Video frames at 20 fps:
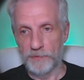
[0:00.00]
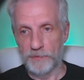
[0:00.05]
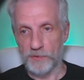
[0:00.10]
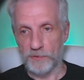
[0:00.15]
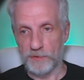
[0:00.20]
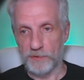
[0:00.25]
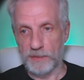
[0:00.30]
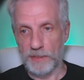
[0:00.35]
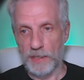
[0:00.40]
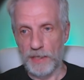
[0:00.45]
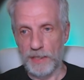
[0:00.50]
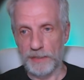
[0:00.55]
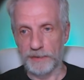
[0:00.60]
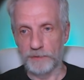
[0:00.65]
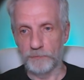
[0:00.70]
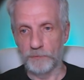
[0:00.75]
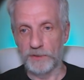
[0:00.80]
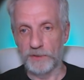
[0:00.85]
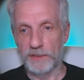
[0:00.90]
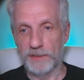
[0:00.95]
So
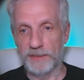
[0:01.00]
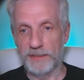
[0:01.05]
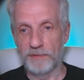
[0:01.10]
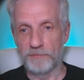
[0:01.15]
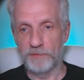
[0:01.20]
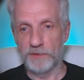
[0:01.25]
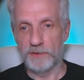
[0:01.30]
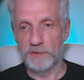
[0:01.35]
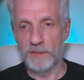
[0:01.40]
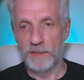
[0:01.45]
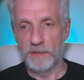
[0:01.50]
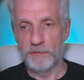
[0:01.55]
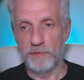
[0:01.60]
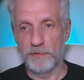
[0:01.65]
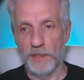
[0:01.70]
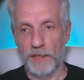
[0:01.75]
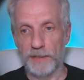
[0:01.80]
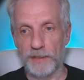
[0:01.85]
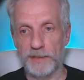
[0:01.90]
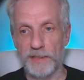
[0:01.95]
target, we're going to give it
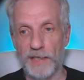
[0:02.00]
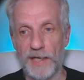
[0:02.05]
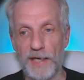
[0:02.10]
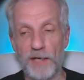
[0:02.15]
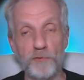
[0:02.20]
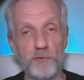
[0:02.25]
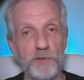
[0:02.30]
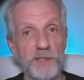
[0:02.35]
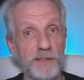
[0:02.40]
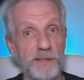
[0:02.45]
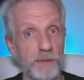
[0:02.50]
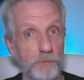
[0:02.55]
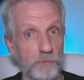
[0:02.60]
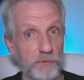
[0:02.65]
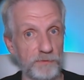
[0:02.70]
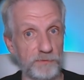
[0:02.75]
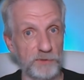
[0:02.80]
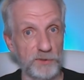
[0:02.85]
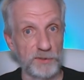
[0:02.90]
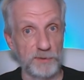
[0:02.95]
the IK rig that
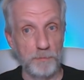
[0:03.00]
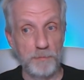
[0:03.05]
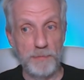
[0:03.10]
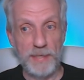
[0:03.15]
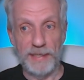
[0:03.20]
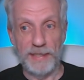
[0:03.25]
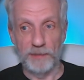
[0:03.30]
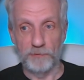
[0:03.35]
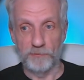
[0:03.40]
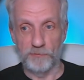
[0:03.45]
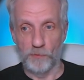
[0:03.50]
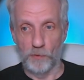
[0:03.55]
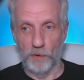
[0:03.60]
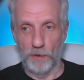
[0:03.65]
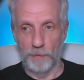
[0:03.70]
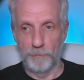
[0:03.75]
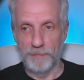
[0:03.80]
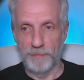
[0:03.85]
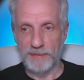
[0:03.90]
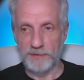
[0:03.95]
we've just made for
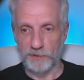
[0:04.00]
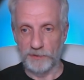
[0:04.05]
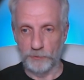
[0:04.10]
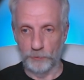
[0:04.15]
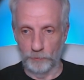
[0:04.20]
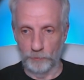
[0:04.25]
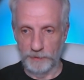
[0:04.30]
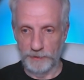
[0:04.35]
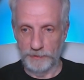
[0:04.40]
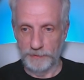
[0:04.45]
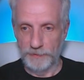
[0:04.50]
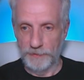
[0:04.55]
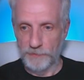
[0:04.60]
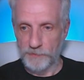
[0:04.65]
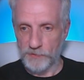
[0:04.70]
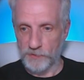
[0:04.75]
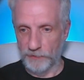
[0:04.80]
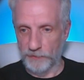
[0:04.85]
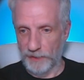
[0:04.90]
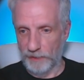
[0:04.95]
our MetaHuman.
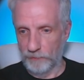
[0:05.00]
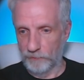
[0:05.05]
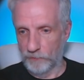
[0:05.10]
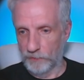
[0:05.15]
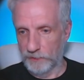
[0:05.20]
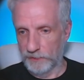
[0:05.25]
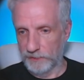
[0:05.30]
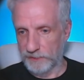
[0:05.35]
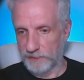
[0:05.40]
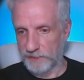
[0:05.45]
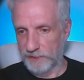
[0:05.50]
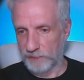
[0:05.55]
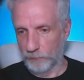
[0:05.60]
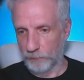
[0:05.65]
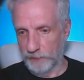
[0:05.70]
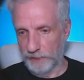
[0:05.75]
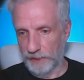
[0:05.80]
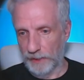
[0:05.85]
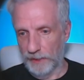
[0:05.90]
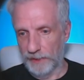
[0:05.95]
So that was this
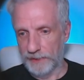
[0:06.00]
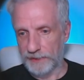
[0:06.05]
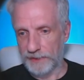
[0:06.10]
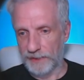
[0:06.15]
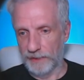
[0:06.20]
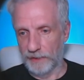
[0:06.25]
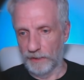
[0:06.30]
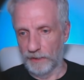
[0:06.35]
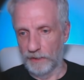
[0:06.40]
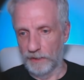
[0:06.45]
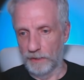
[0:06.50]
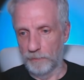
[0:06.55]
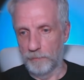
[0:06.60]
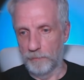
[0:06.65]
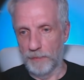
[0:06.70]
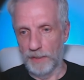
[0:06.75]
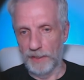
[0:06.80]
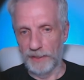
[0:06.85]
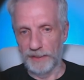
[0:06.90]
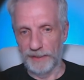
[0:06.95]
one here, IKR
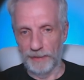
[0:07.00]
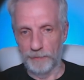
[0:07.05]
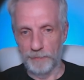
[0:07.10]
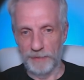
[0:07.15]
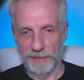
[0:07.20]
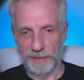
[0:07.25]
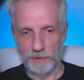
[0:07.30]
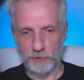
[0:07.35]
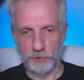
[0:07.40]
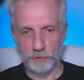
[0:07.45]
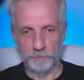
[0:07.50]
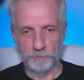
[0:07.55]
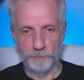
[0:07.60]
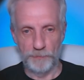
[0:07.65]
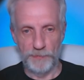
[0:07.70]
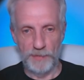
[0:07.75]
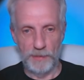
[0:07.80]
MyMH.